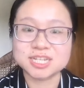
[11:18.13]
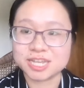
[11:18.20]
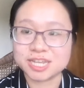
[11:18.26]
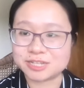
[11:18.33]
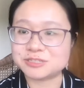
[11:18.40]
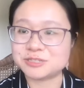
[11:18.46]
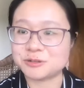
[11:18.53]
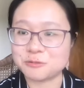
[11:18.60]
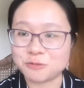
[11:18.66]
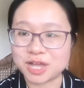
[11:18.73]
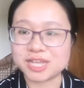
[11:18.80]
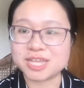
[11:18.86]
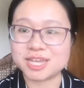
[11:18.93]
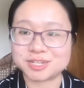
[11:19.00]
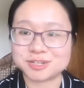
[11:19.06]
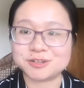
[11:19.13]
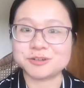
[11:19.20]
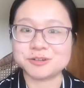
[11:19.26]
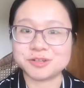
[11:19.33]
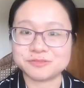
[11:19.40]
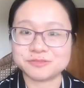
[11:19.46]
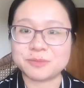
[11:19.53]
into one
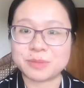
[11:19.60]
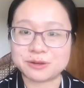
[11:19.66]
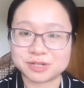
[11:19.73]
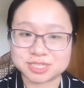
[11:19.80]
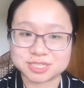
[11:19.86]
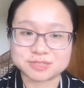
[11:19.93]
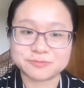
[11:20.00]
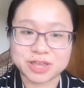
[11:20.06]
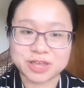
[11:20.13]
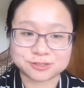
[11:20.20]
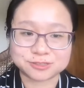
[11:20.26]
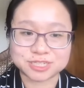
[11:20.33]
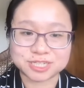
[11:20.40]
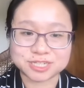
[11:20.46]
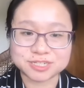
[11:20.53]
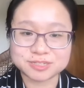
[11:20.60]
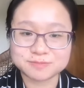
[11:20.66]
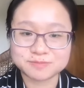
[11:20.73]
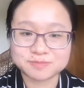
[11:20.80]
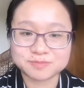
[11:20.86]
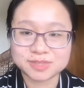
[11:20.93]
category of emeritus faculties.